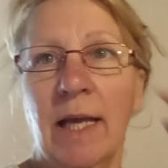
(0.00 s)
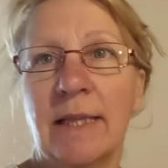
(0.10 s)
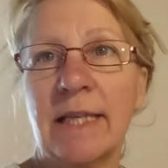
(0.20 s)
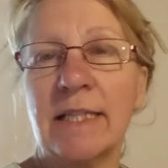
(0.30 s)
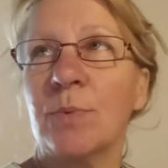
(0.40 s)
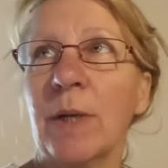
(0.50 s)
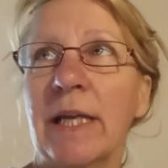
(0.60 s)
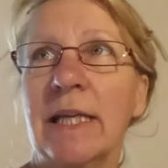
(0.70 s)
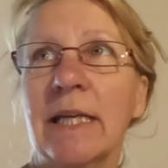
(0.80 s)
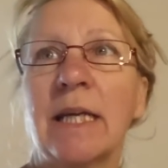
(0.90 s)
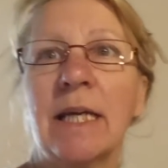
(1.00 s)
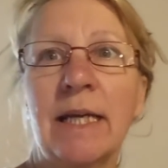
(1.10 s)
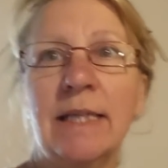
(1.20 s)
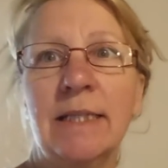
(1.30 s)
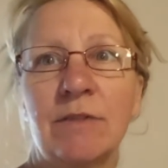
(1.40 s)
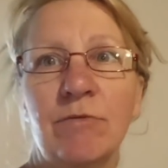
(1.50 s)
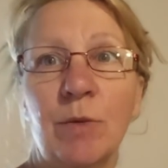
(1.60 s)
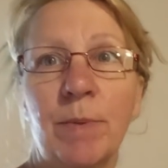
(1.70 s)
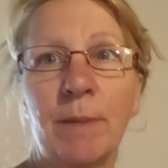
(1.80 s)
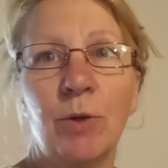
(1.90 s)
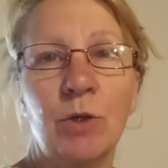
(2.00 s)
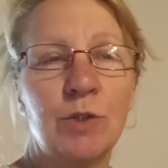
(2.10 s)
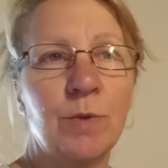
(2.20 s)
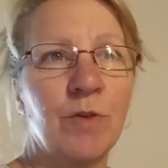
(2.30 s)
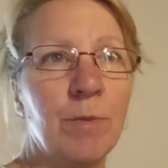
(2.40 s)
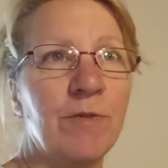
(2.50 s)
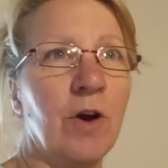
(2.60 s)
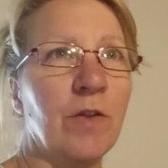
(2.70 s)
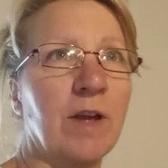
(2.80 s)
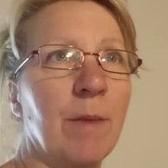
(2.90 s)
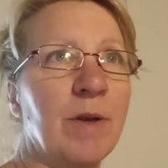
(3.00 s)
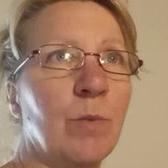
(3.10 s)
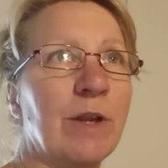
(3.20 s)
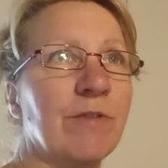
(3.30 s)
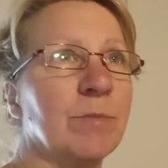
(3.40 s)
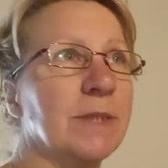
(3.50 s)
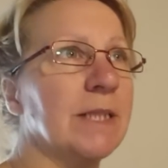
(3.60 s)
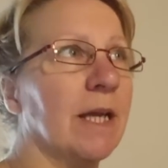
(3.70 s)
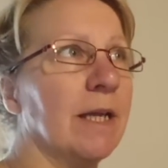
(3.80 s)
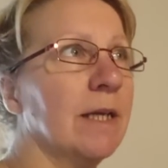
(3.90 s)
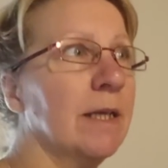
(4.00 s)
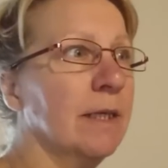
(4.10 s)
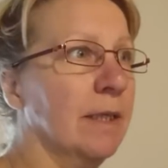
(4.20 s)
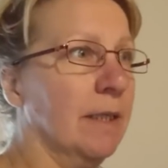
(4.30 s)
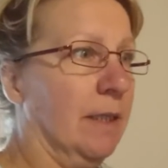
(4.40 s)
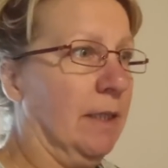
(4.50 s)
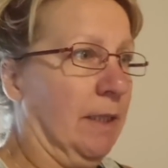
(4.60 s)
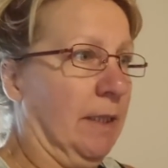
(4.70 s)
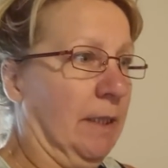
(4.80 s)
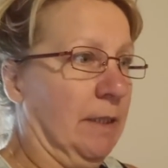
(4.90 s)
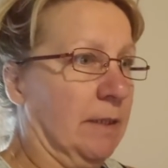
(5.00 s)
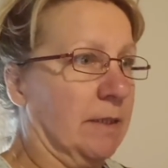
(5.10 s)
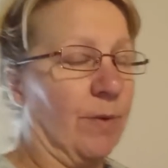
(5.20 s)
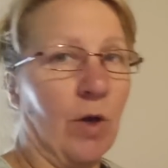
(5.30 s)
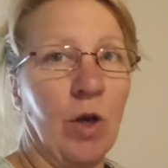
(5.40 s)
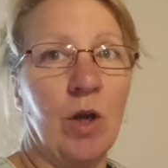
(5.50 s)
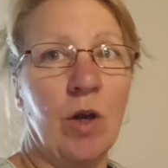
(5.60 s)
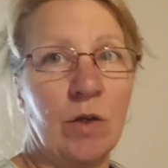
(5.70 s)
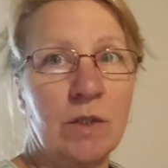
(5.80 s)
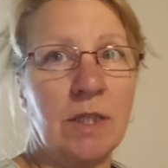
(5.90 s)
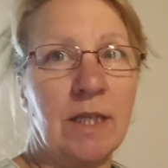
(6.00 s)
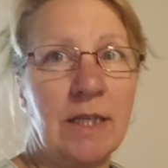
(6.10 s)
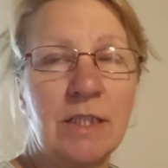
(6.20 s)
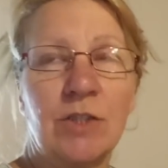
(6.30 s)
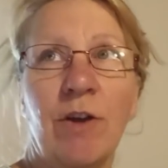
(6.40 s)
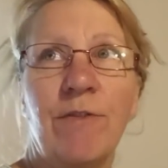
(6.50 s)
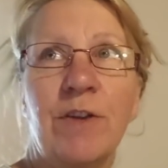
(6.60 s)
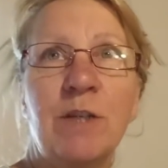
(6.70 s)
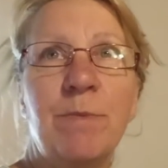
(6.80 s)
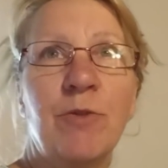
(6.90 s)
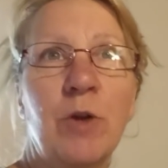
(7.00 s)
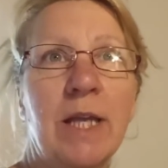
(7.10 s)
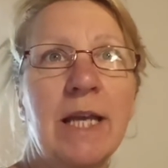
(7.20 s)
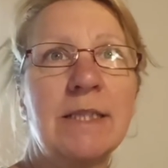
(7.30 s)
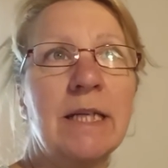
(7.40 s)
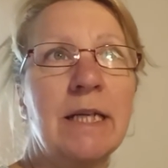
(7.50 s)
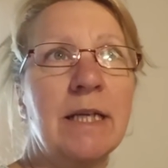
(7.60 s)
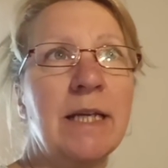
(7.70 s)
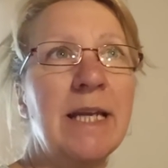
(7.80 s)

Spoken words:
This week is a real big push. We've got my father coming a week from today. So we've got lots of things to try and finish before he gets here.